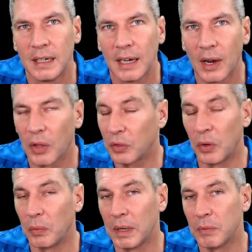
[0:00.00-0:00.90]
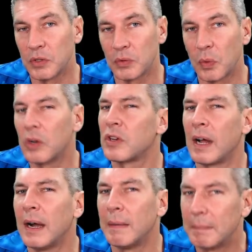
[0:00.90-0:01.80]
And I thought we would just wash
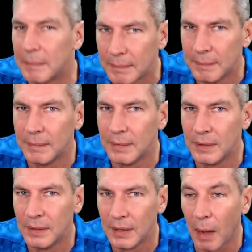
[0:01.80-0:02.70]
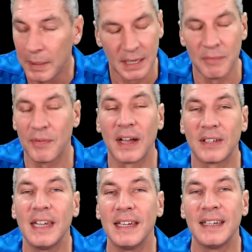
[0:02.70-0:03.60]
that up. I mean, in fact,
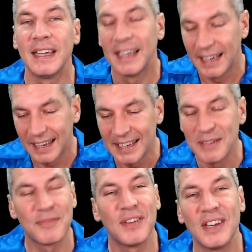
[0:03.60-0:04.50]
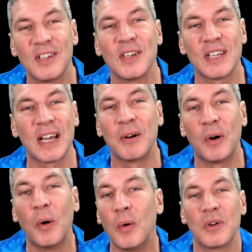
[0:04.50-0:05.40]
he finishes out
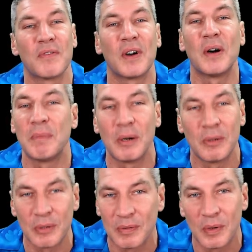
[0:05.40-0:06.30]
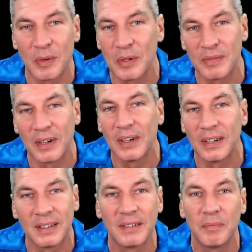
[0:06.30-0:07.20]
all of our bowls of all of
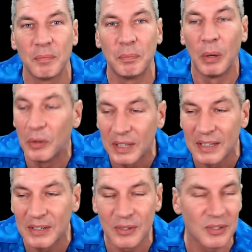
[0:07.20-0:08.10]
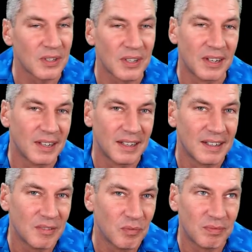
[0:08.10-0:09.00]
our puddings,
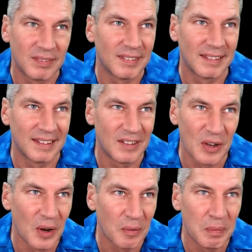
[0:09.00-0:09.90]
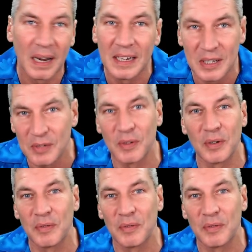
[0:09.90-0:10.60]
you know, plates full of